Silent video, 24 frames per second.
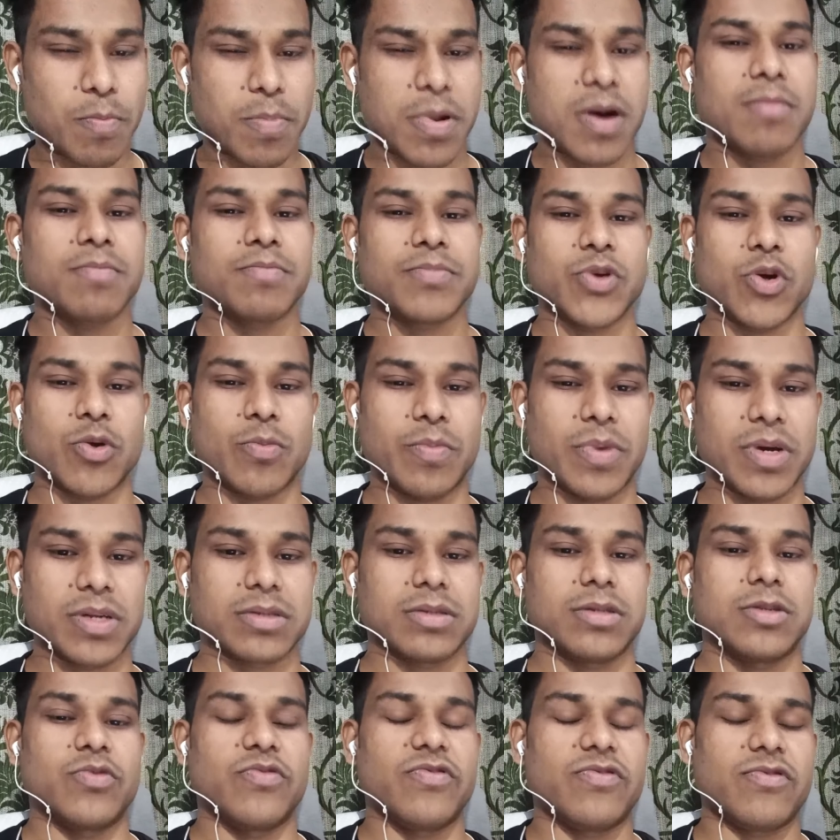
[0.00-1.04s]
to pump your
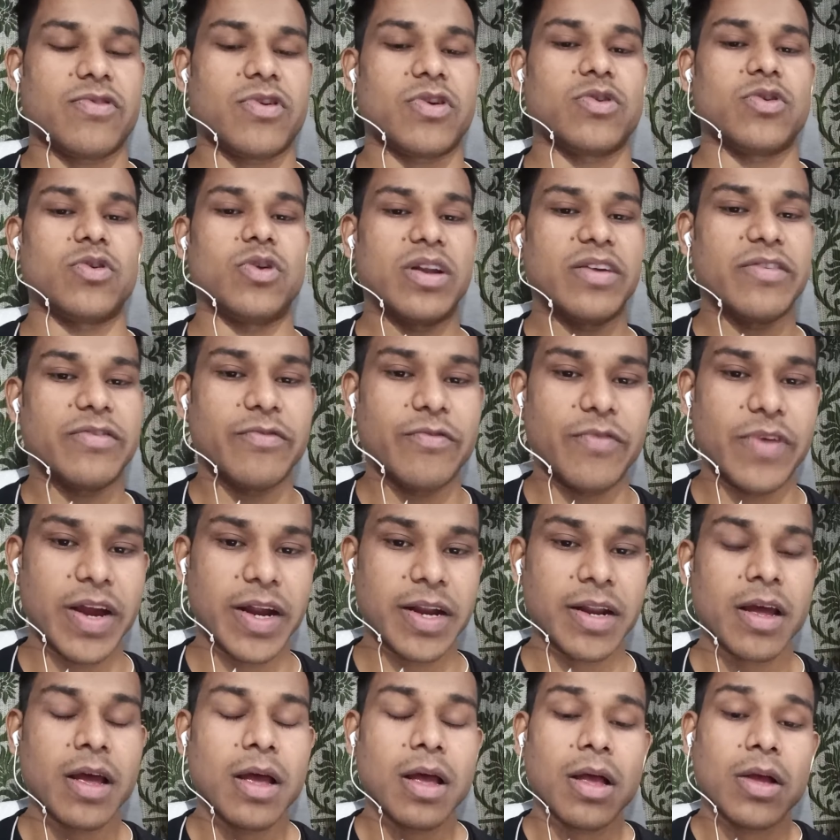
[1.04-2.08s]
muscle if you want to lift
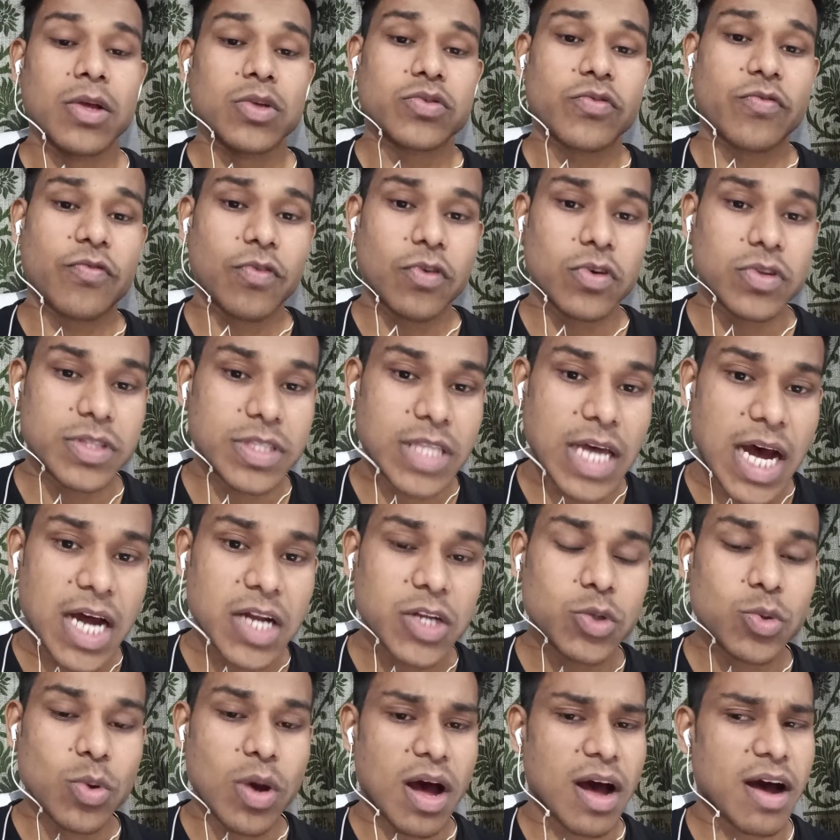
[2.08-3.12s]
weight so for
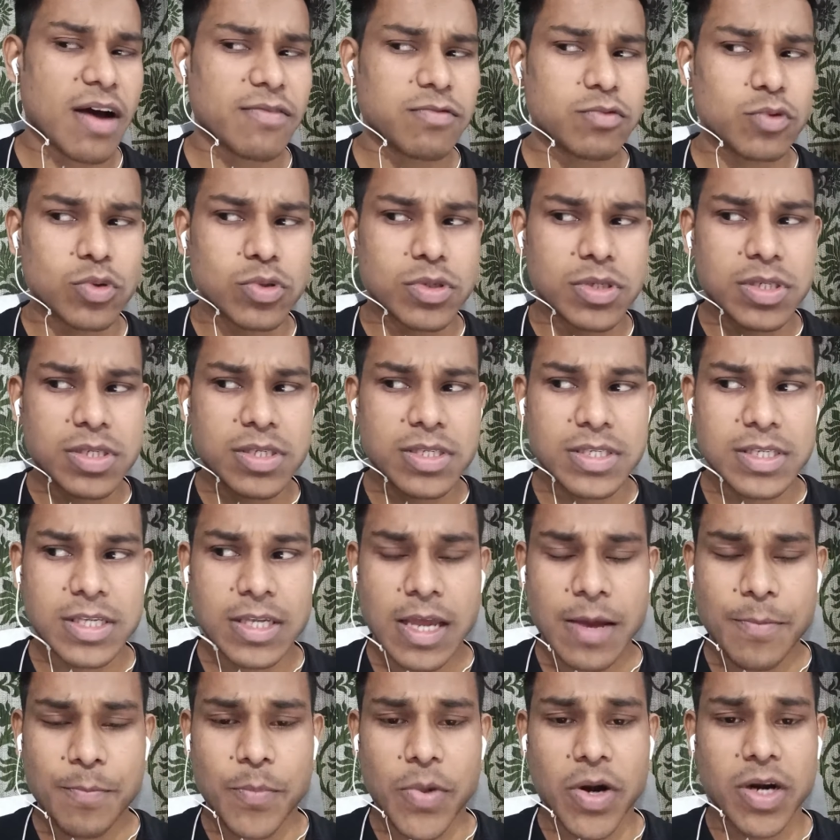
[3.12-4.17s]
that you have to
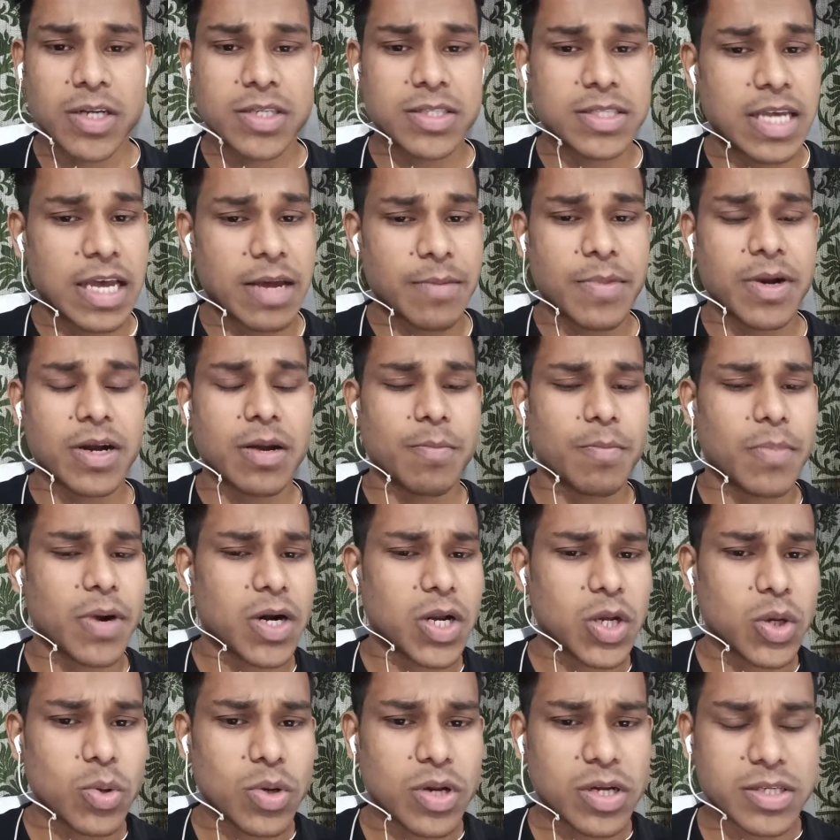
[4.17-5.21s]
say but segment a
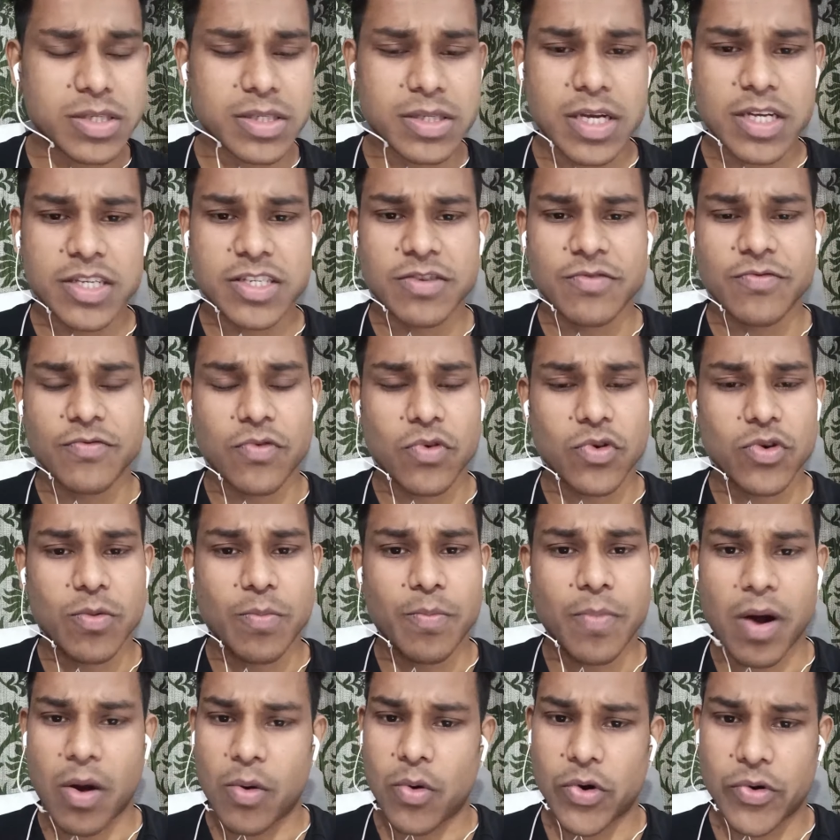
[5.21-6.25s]
particular session for
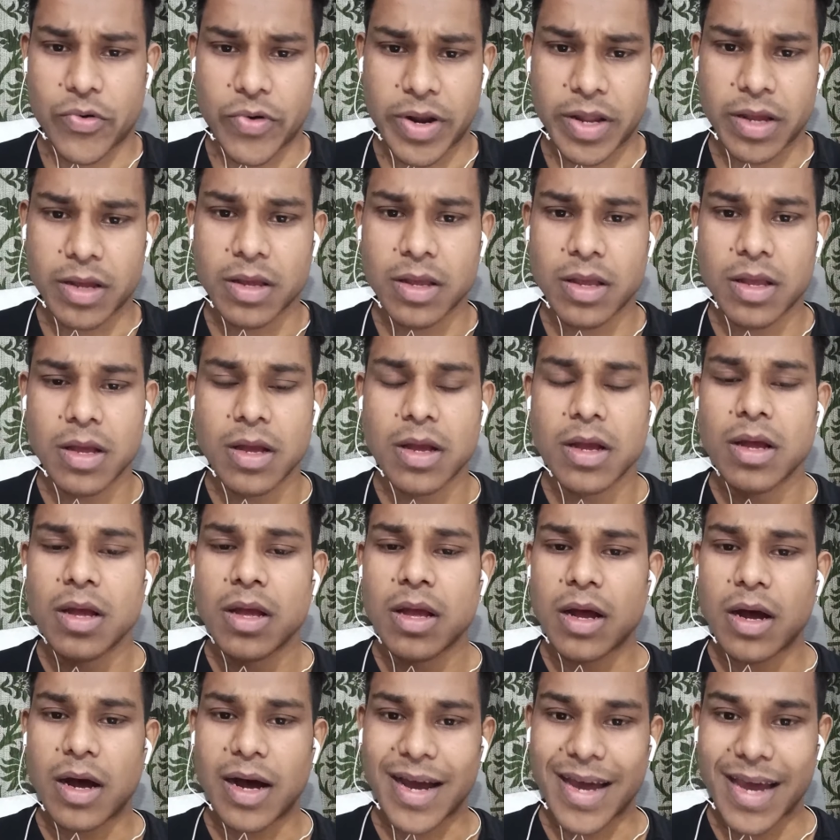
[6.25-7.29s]
your power training
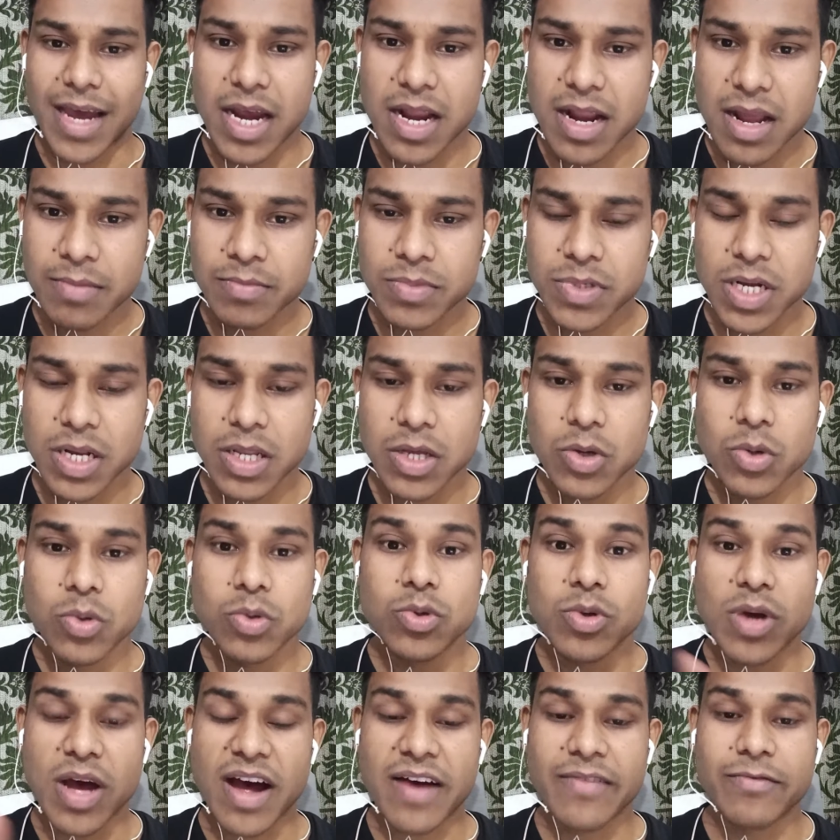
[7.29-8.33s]
again i'm telling you
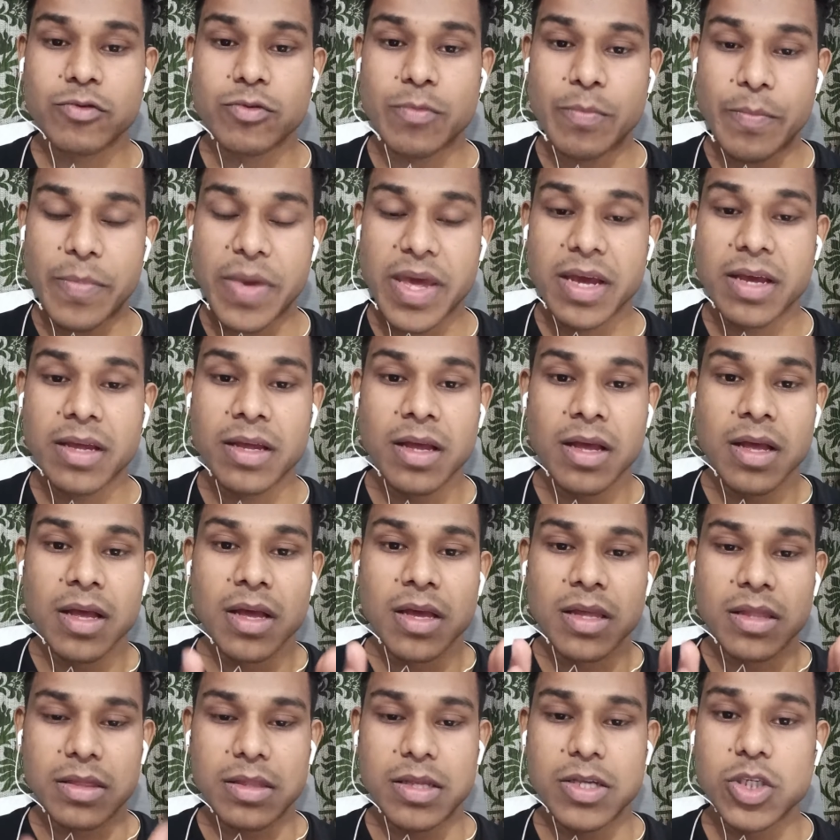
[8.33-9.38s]
you have to make
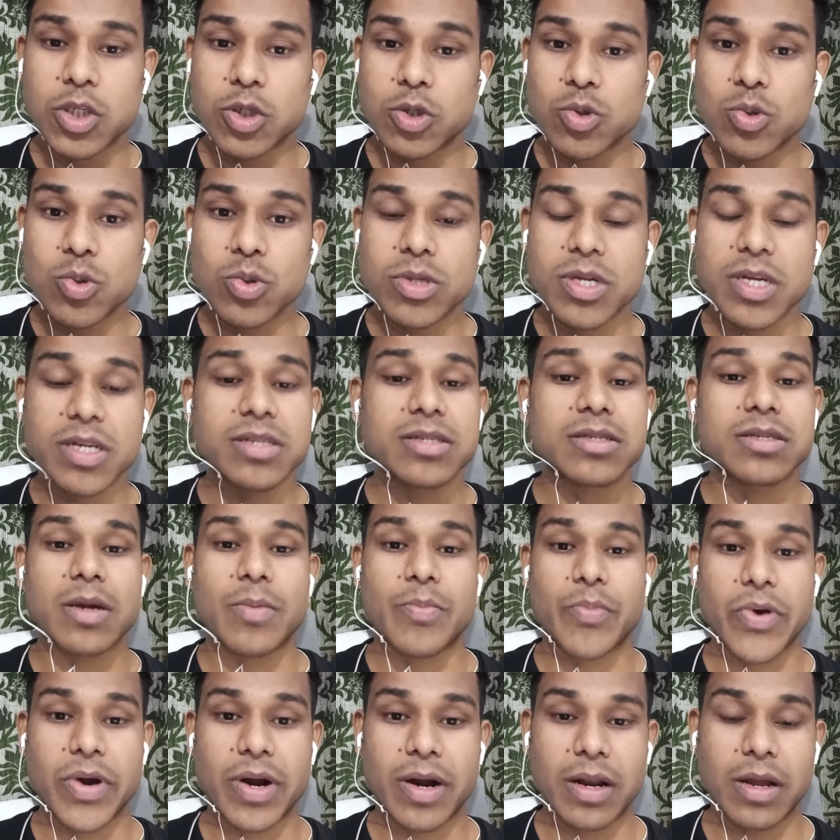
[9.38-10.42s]
these two things
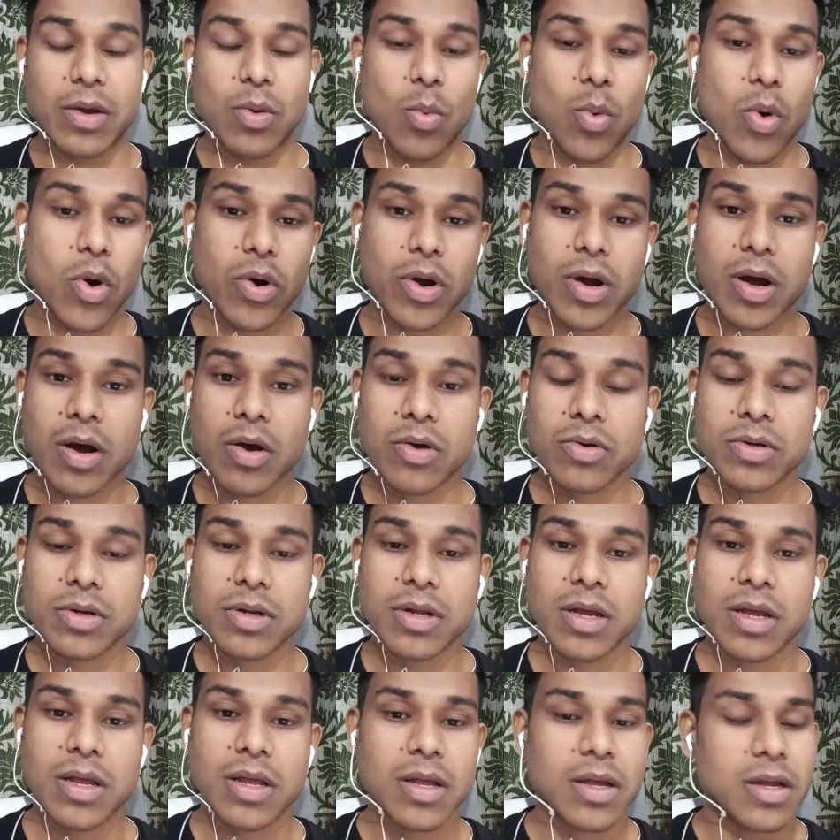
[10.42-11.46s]
separately workout
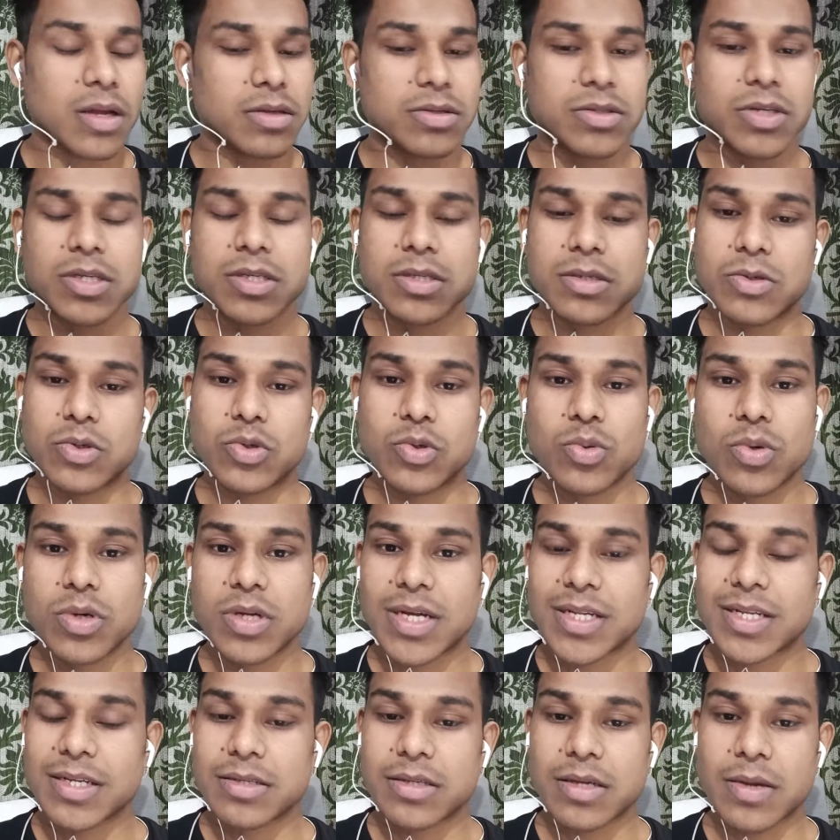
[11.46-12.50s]
just do
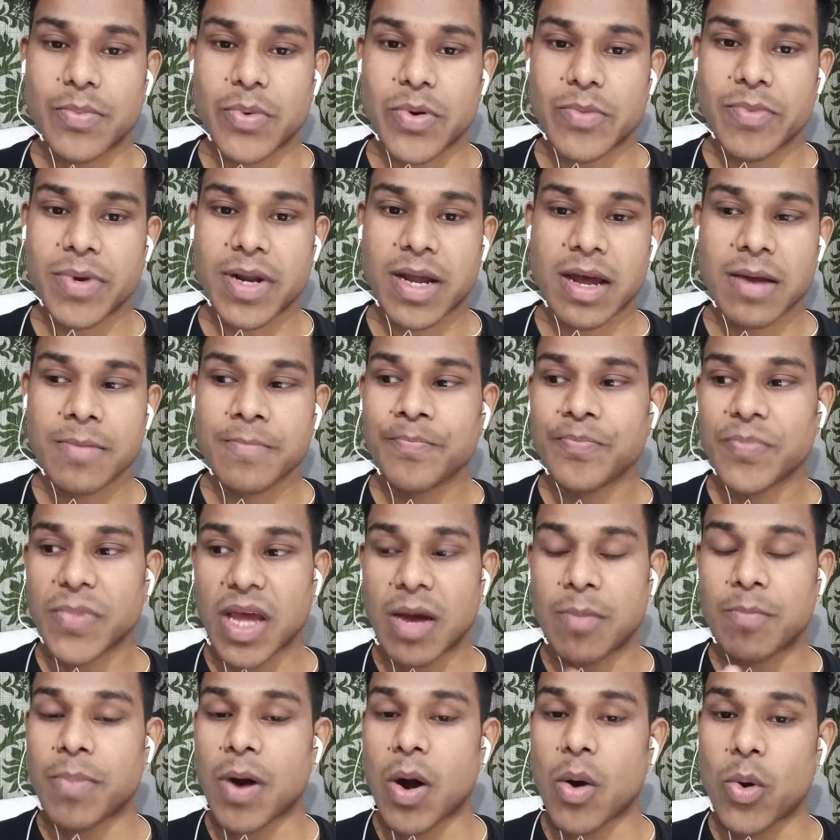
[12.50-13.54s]
at a separate time
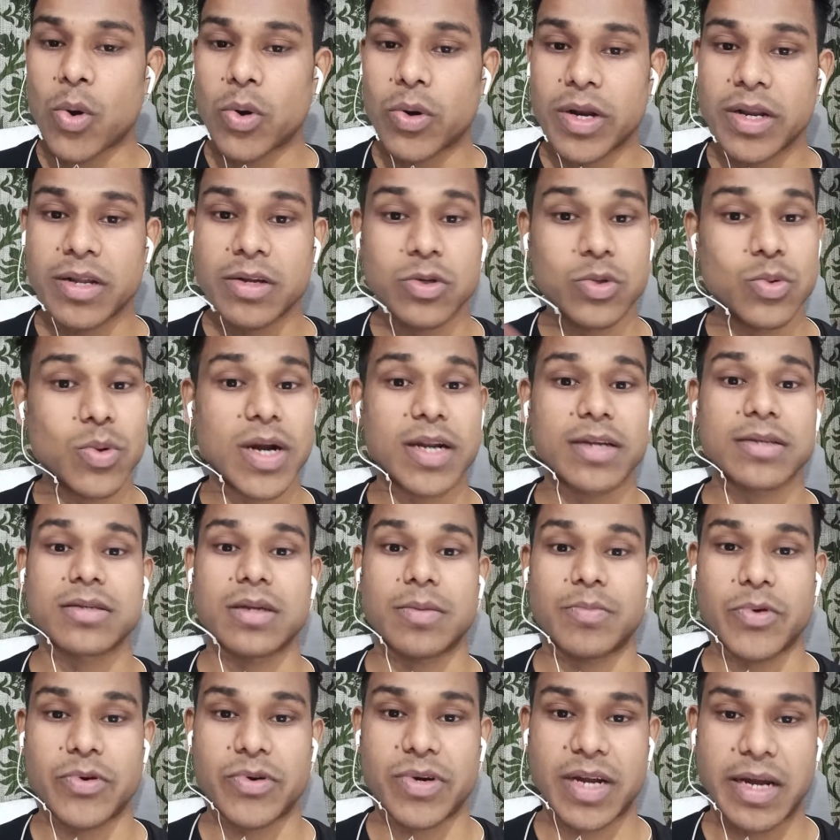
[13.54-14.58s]
a power training do at a
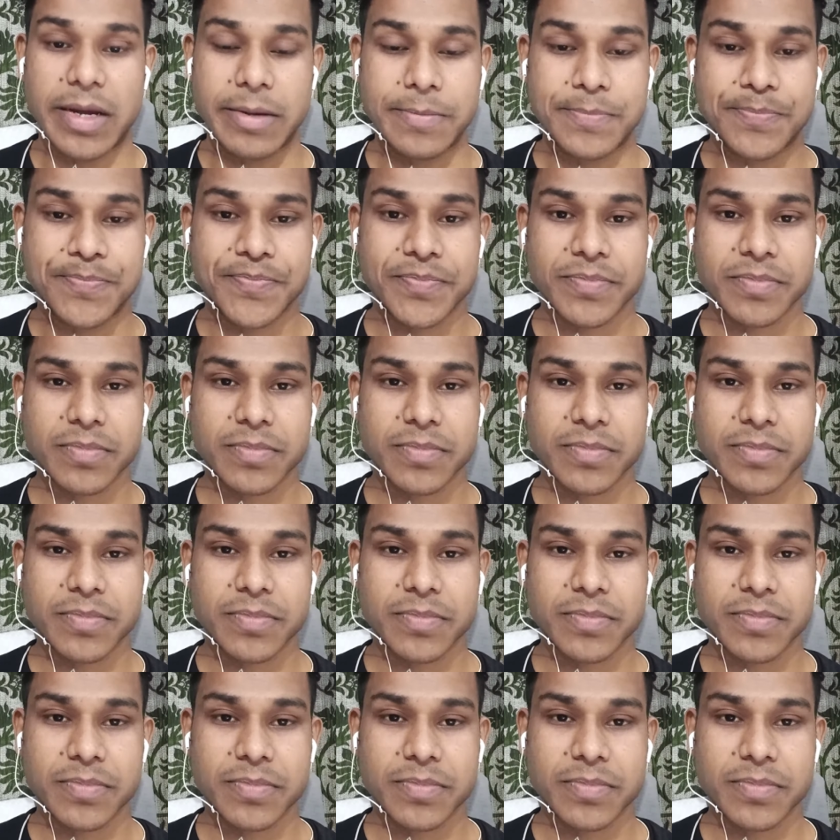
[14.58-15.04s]
separate time